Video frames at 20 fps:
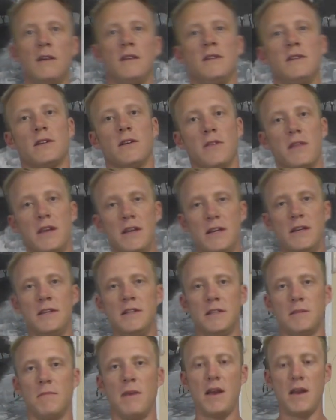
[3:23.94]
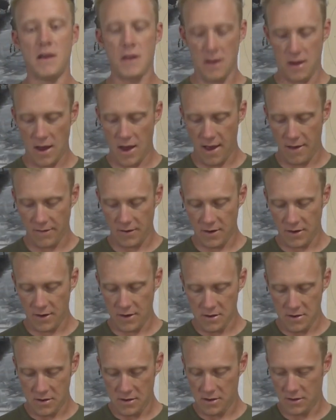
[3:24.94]
So these make
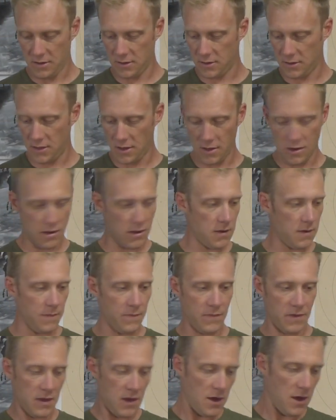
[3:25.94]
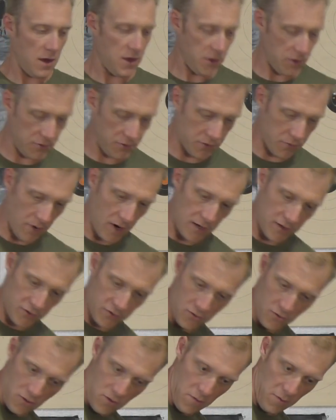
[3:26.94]
having to use the
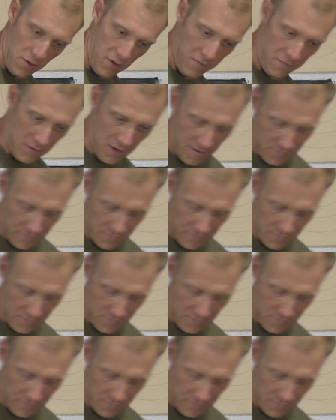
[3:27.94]
restroom, or if you